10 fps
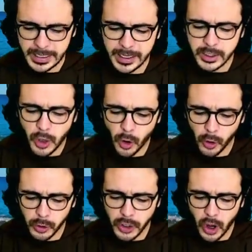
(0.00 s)
Let us
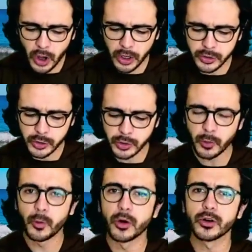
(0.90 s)
hold on to the
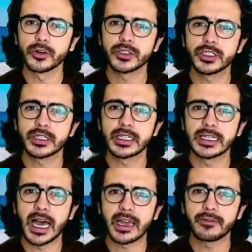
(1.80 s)
words, the
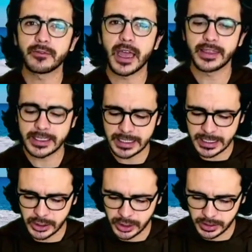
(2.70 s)
life, and the
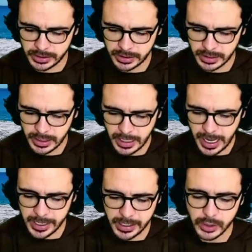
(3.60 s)
teachings,
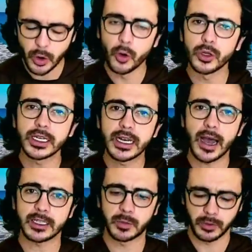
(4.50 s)
and His holy
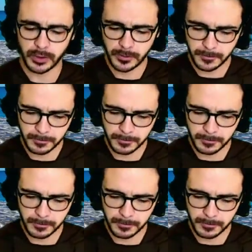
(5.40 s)
gospel.